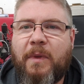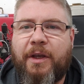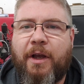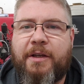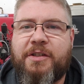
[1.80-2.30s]

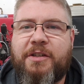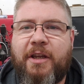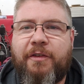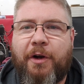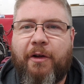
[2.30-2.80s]
Hey guys, it's
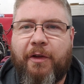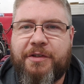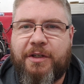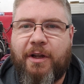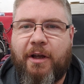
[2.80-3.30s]
Dave here at
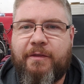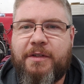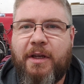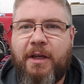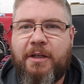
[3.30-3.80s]
FLC
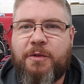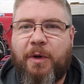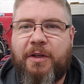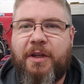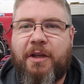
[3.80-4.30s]
Knives. Just
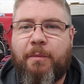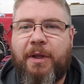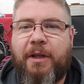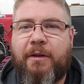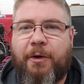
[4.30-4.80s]
wanted to take a
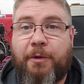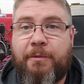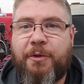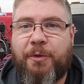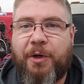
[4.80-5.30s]
minute or
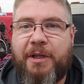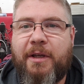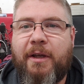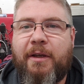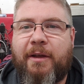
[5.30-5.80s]
three
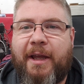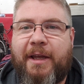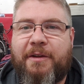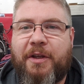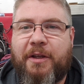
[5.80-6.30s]

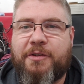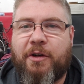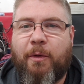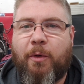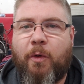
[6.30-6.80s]
and answer a
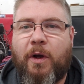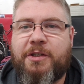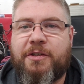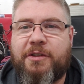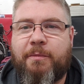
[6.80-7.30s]
couple
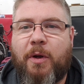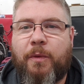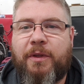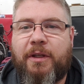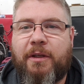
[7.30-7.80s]
questions
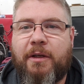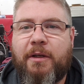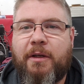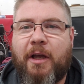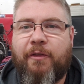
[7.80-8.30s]
about the
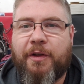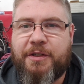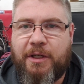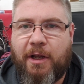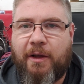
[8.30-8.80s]

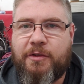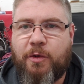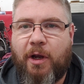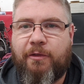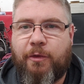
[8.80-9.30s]
FLC Knives
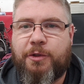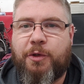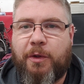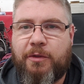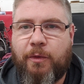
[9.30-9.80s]
trifold
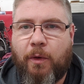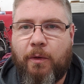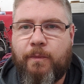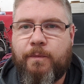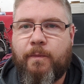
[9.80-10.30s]
joint
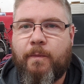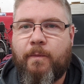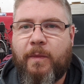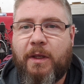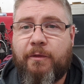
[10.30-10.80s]
tool.
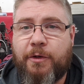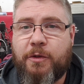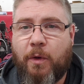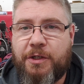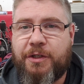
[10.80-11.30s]
First
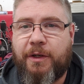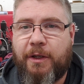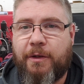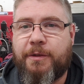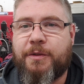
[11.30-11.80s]
question
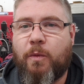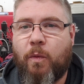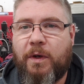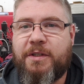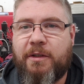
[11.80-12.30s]
is,
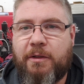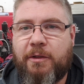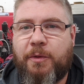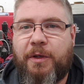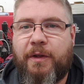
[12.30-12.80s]
what's
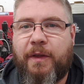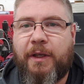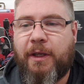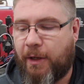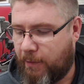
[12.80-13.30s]
included in the
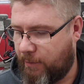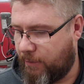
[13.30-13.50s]
kit?